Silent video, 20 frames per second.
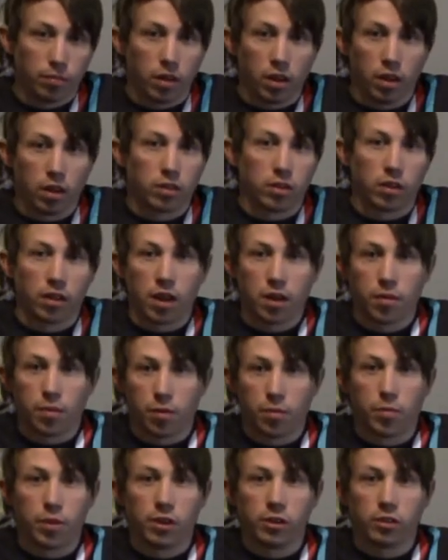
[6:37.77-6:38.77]
it's like a
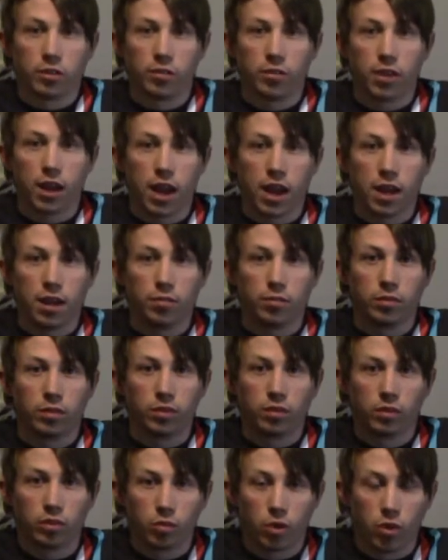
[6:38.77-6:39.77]
bunch of
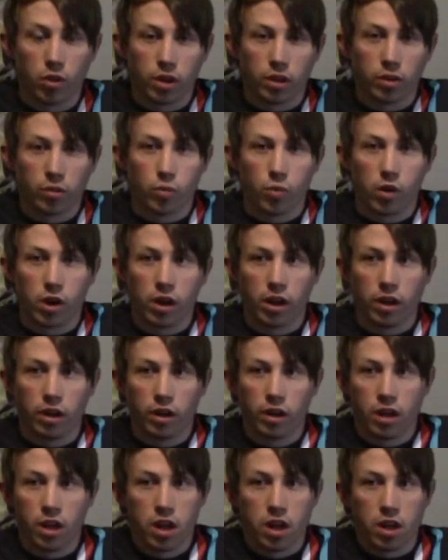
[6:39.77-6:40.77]
games thrown into one.
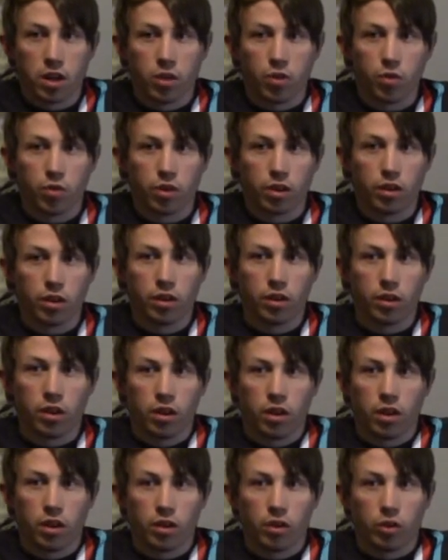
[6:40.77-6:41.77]
You can
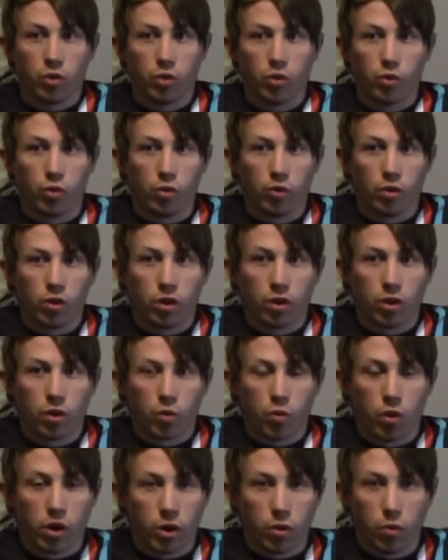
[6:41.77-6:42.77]
do
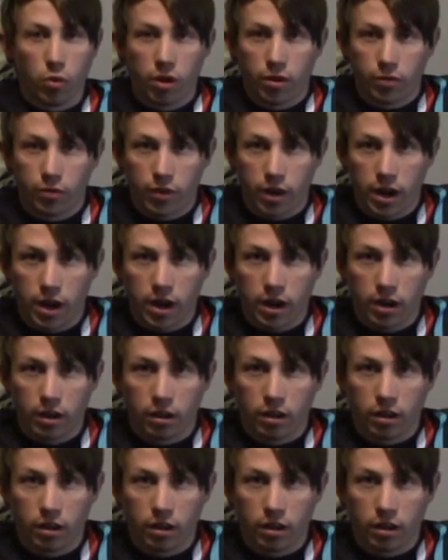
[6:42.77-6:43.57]
one-on-one fight,